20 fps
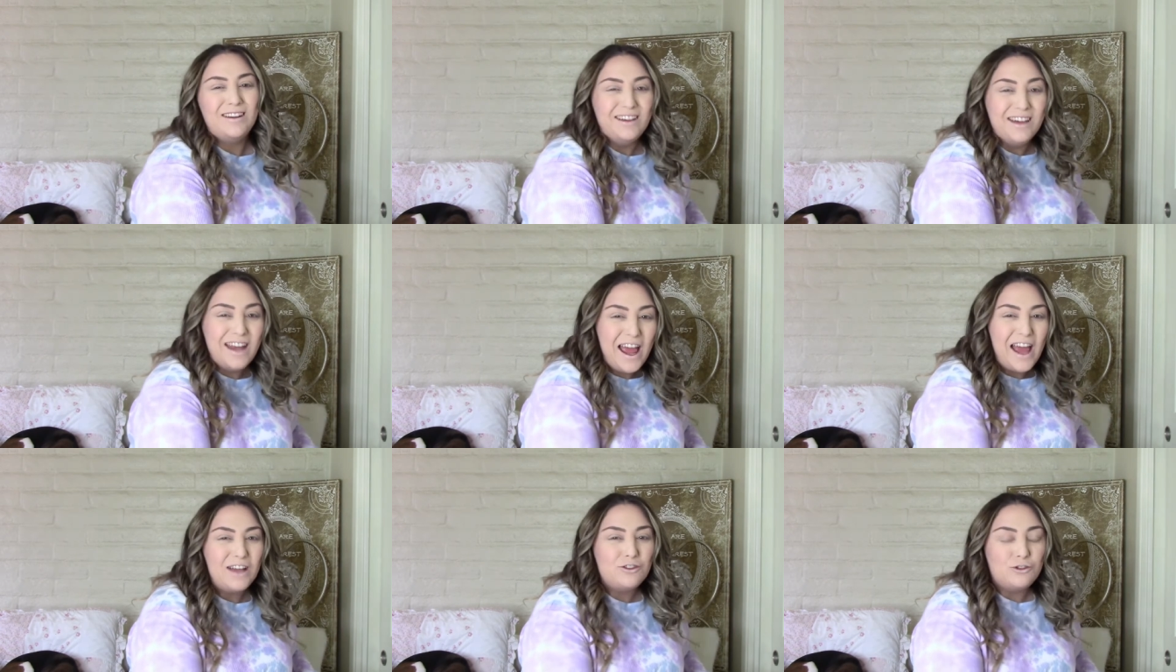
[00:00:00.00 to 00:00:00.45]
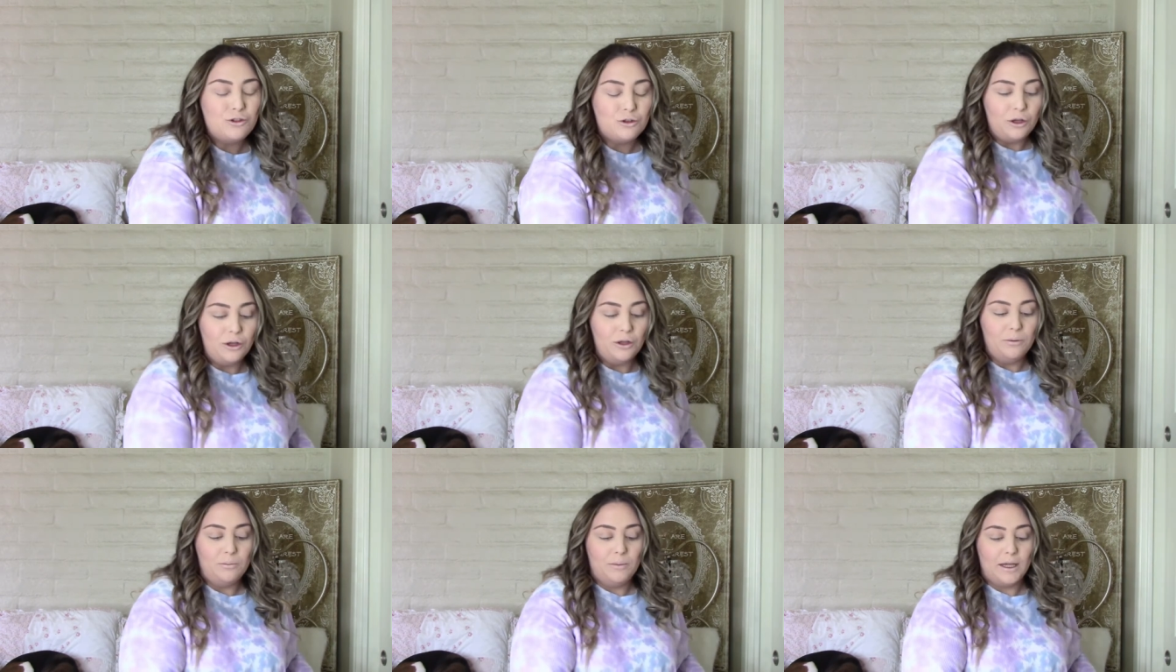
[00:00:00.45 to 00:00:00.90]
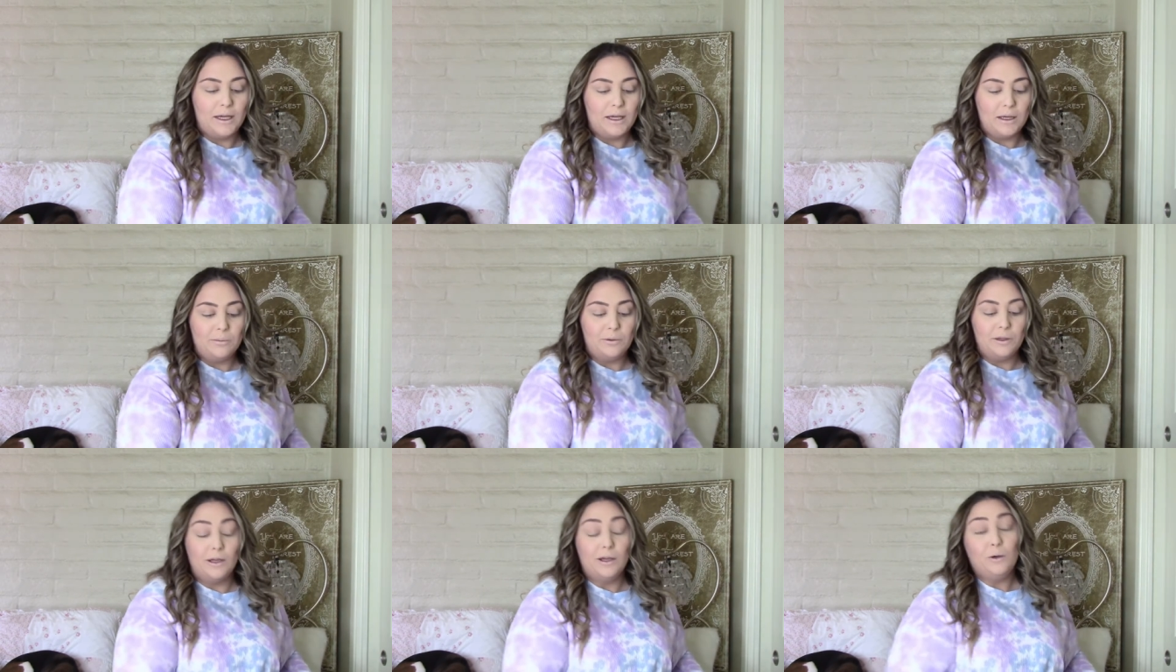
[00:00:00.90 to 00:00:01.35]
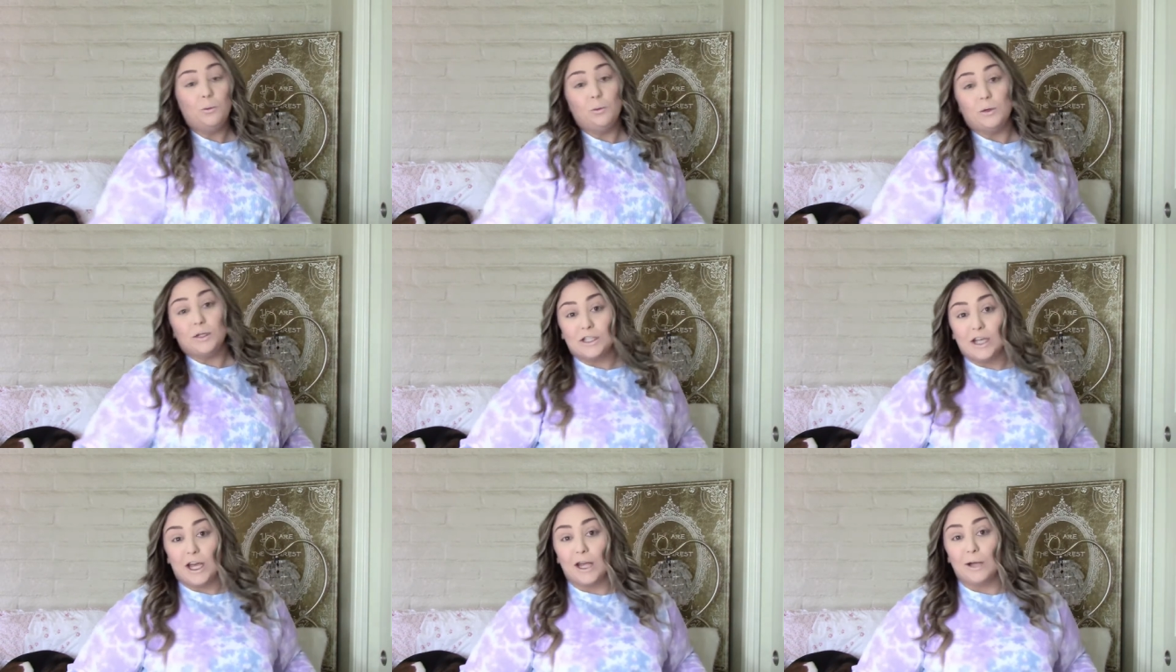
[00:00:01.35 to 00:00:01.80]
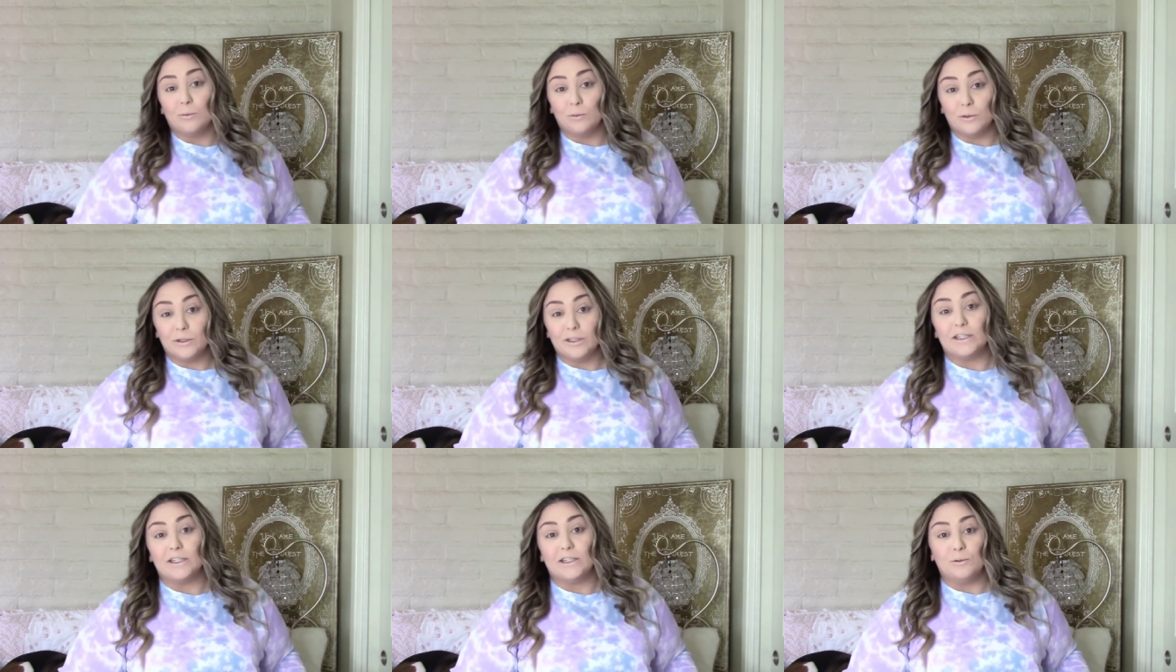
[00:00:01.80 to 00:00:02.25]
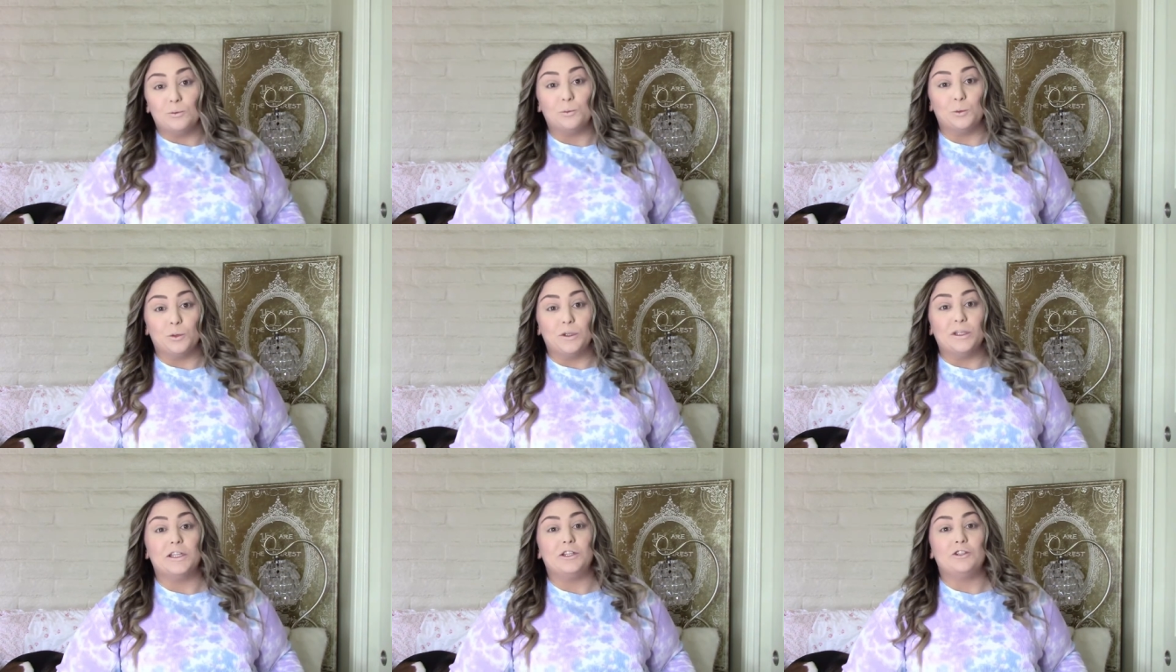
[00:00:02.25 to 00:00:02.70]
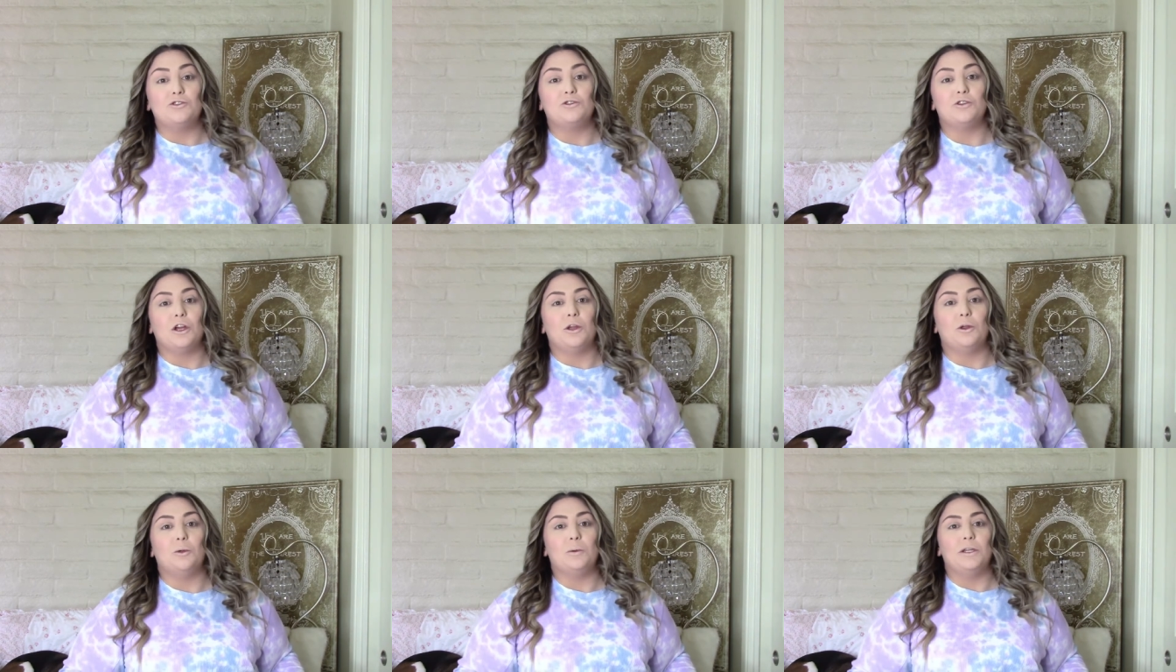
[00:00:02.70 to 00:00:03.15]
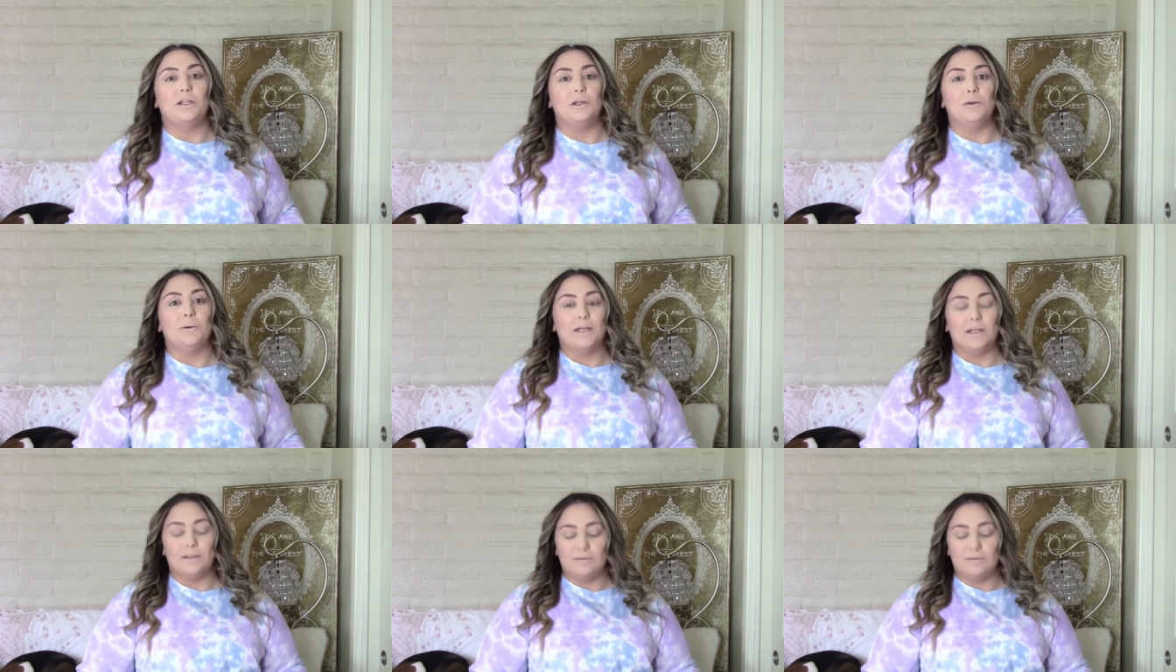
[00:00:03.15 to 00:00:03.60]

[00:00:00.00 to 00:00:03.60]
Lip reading: natural makeup look, which I really struggle with doing.